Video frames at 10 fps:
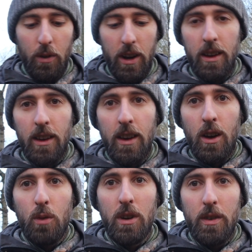way,
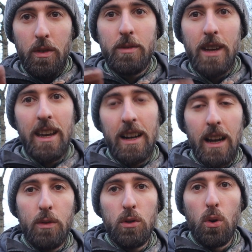whenever I'm taking
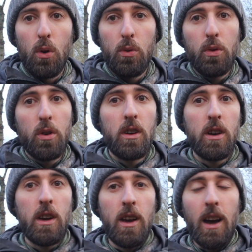gloves
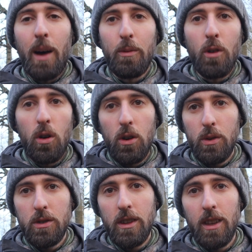off, I'm not
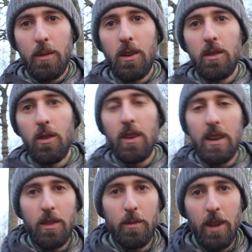losing them, not
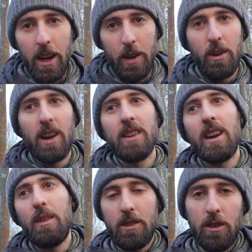leaving them lying around and
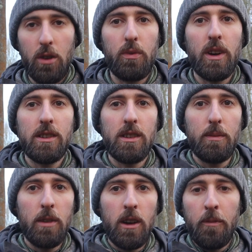having to go fetch
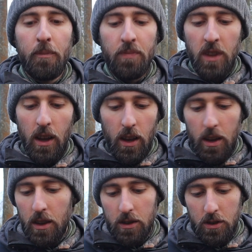them.
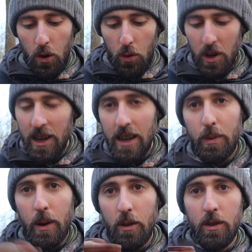So any
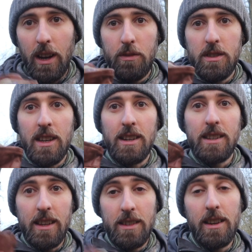pair of gloves that
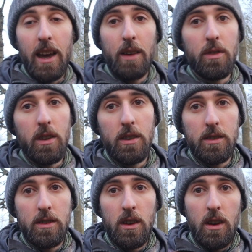doesn't have
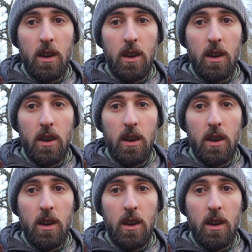this,